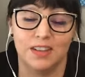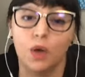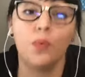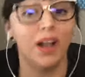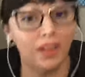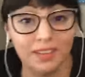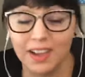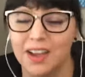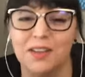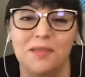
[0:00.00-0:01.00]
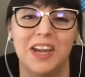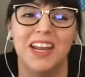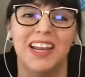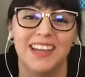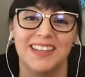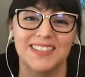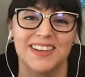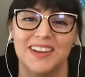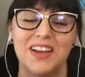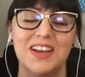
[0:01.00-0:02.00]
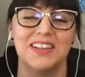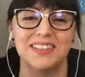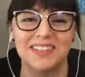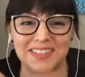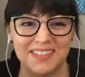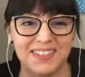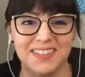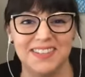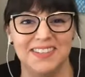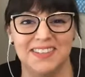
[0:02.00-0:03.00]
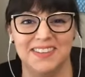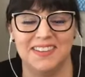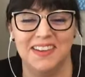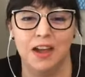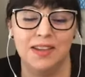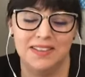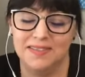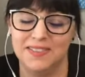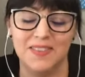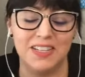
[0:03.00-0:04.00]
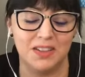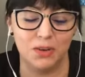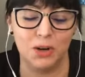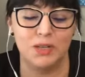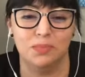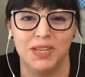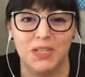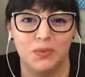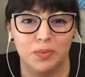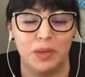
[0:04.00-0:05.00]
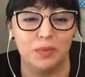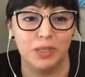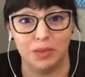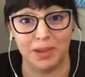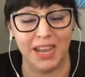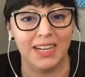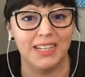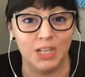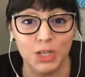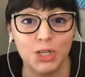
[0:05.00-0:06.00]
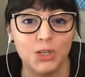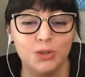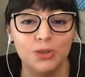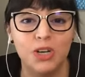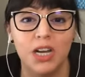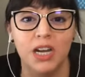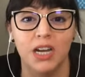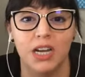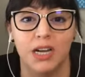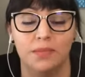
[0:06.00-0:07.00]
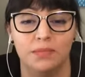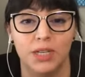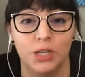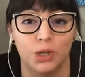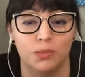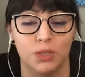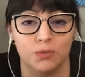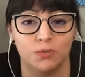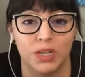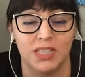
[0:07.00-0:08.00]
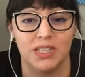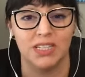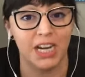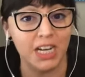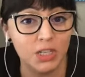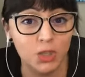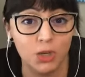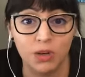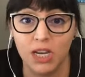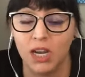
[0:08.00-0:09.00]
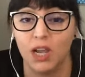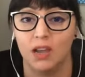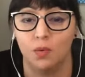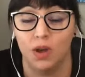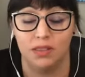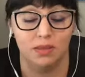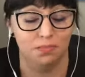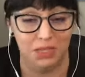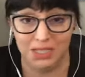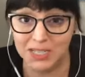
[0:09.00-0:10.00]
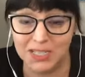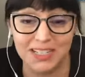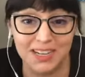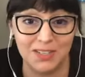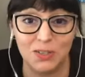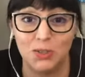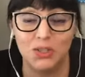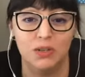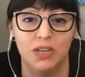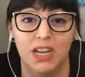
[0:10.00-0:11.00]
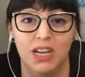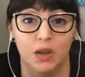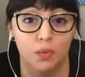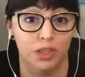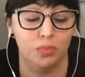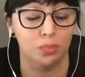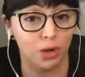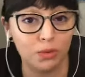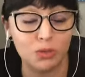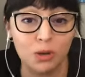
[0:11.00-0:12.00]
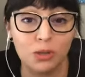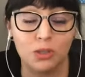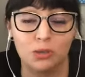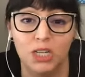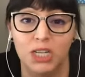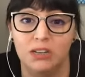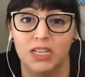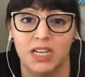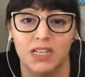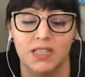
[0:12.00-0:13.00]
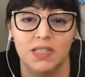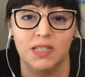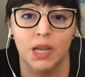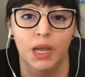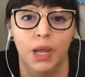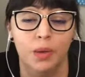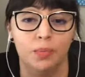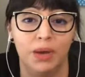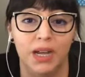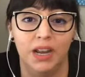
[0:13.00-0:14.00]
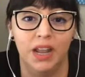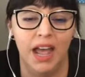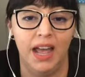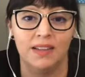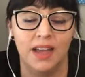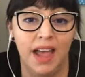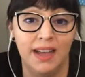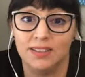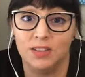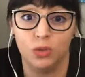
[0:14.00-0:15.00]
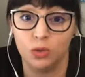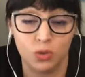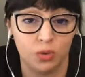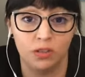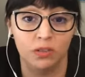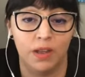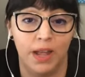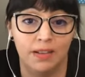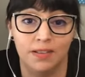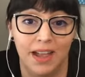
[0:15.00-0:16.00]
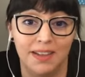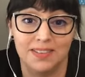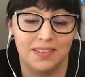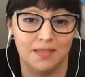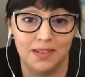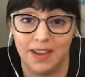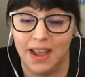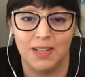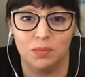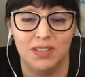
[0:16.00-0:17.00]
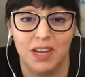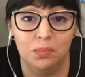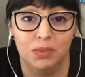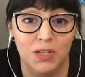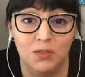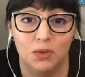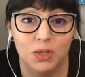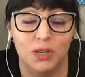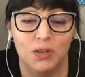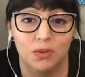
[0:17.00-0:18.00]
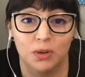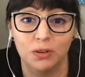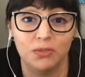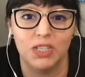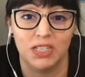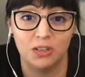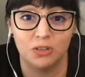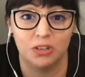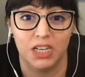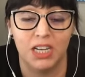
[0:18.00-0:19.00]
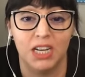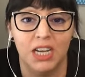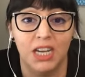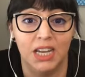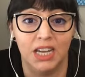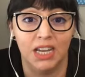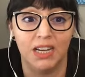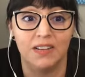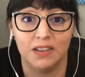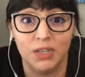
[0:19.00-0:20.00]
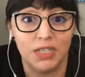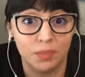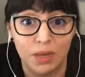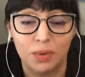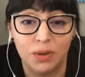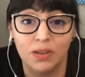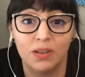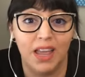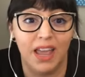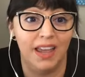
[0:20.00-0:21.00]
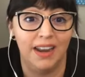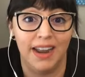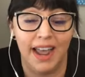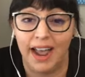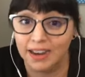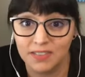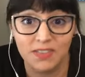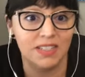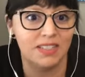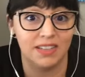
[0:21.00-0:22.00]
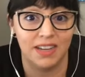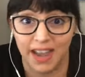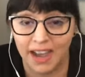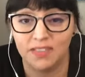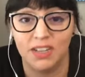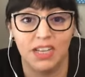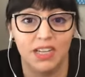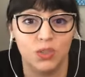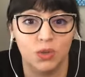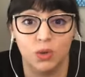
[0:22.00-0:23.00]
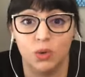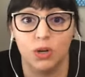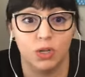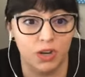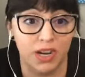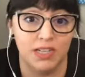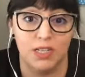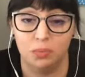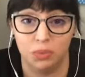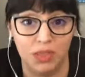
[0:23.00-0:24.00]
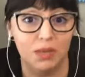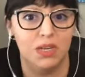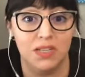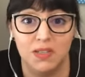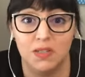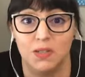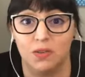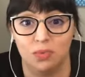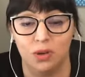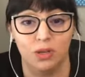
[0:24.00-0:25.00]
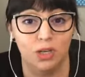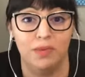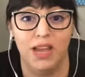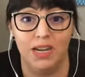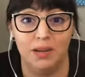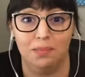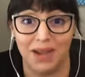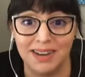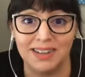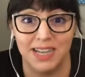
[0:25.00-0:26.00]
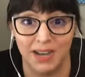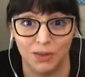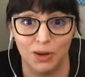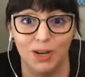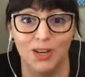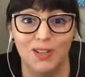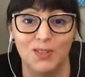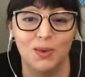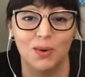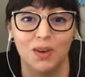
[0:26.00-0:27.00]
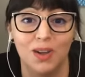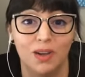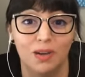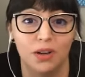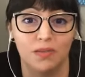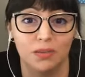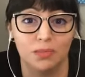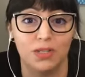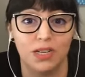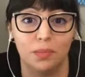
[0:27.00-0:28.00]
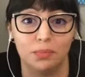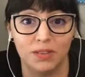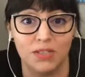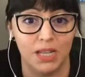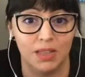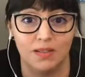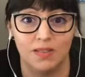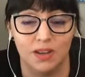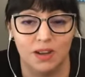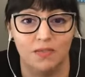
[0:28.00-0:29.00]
well, I mean, Texas is an urgent place for people to be paying attention to in terms of what the state is doing, what police in Texas are doing, what the Border Patrol is doing here in Texas. But as usual, as it has been taking place for over a century, it is everyday people and activists and advocates who are trying to put the pieces of broken humanity back together. And so one of the most uplifting things that